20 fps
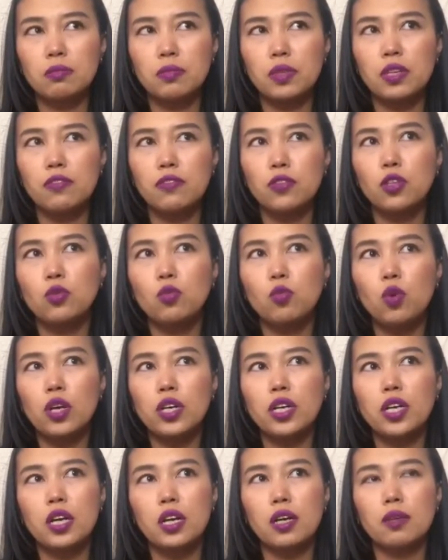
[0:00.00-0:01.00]
if you
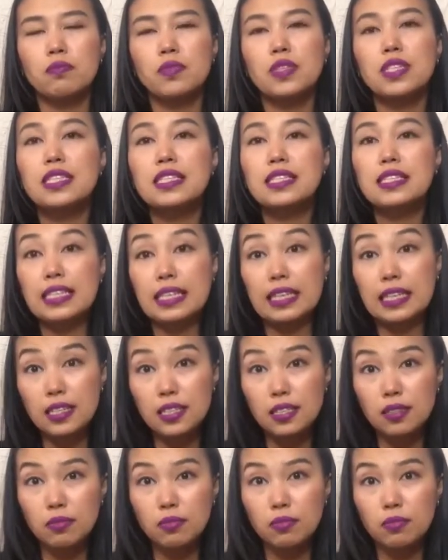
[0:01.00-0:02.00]
wanna sit
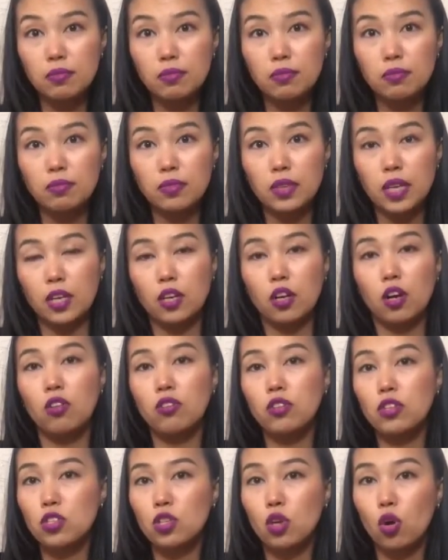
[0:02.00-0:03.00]
like on
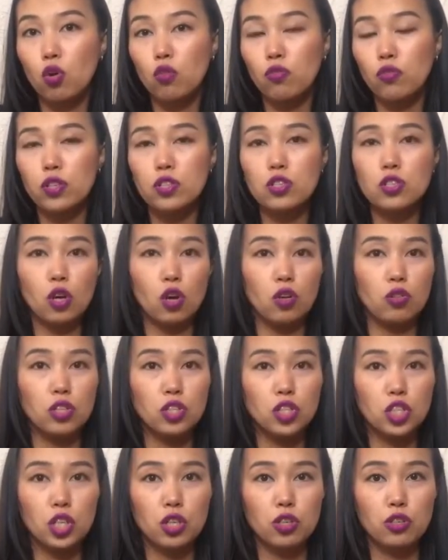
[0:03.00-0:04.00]
the sofas, on the
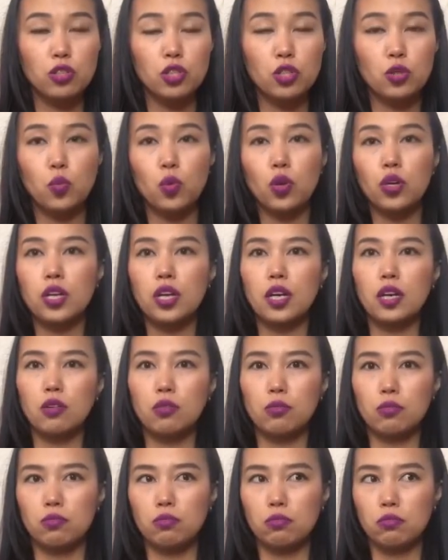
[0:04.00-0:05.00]
chairs, you wanna